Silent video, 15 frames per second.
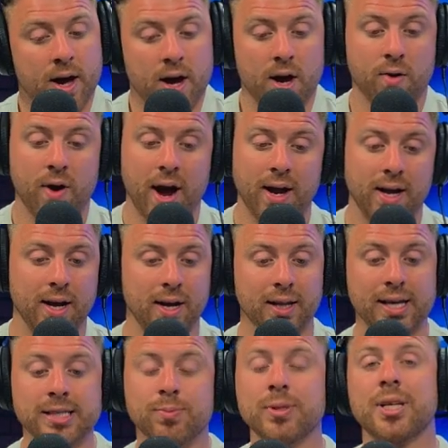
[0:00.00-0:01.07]
All right.
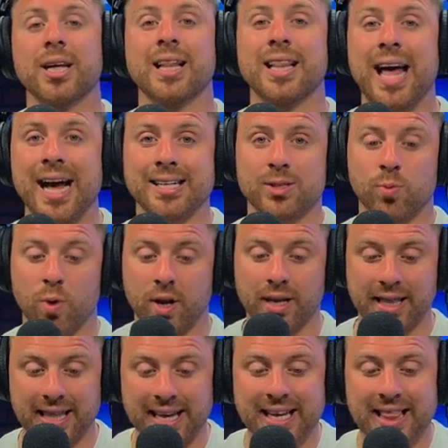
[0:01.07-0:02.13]
Leads me to the last
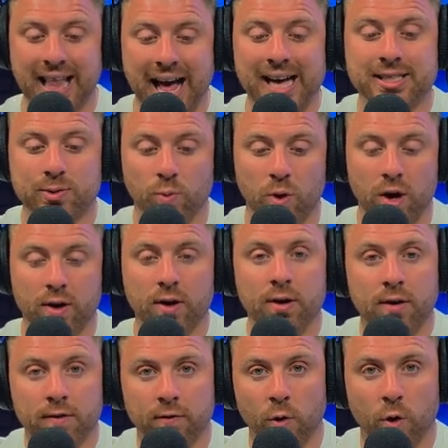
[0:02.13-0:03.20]
one. The last one
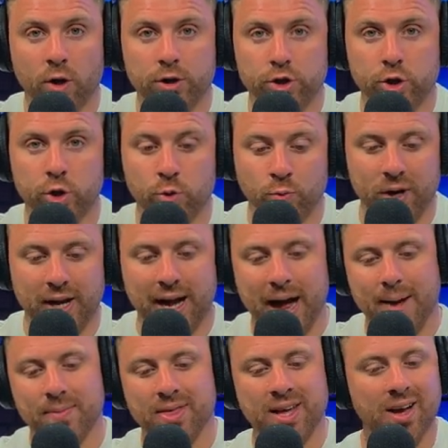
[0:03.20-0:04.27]
for June
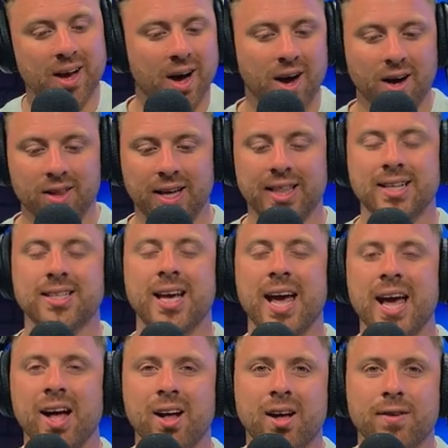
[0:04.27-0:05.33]
recap. The ugly. The
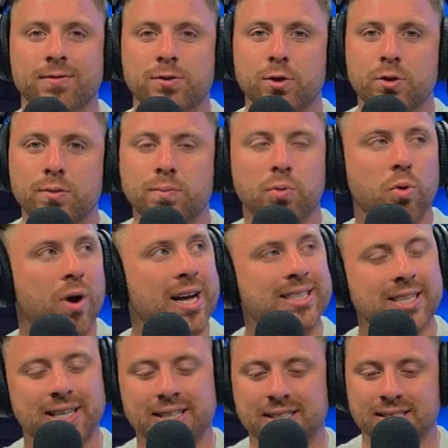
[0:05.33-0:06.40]
tale of two
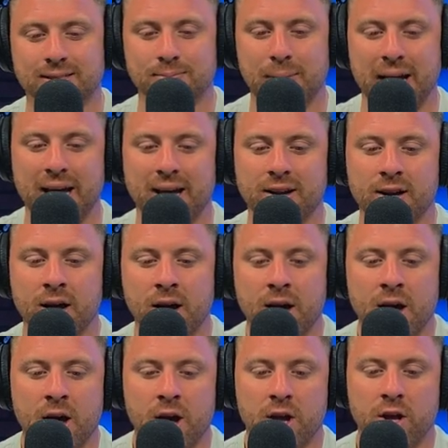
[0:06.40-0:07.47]
presidents, man.
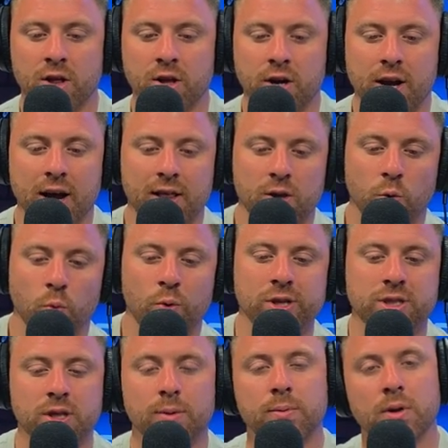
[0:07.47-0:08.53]
You look at the
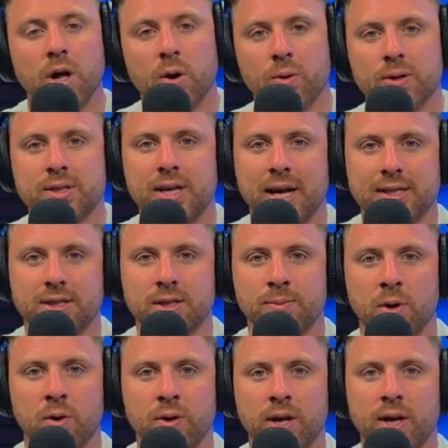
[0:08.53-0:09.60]
whistleblower
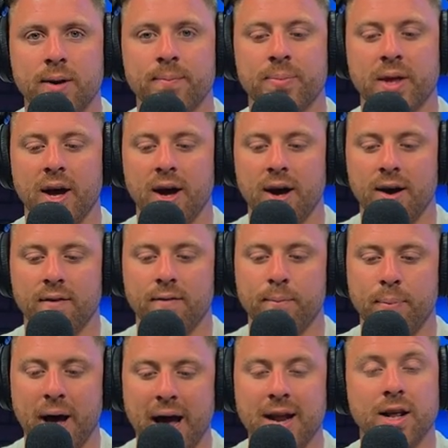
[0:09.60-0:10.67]
testimony of
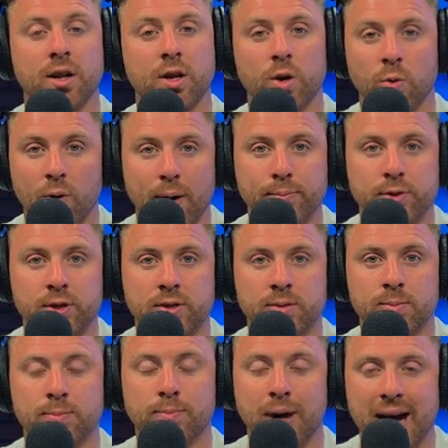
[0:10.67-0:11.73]
Biden corruption.
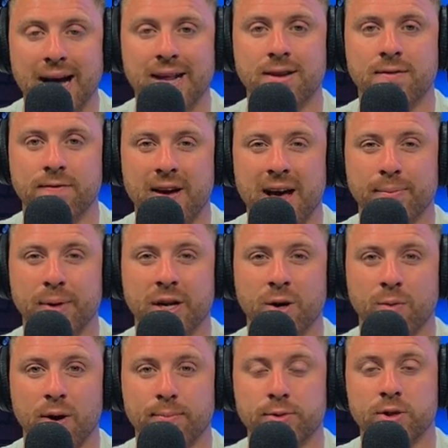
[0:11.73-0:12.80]
Biden family
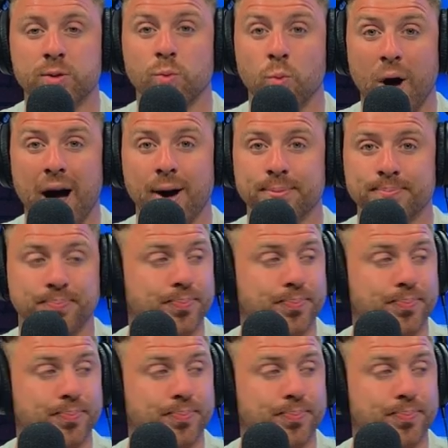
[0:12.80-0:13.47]
corruption. Wow.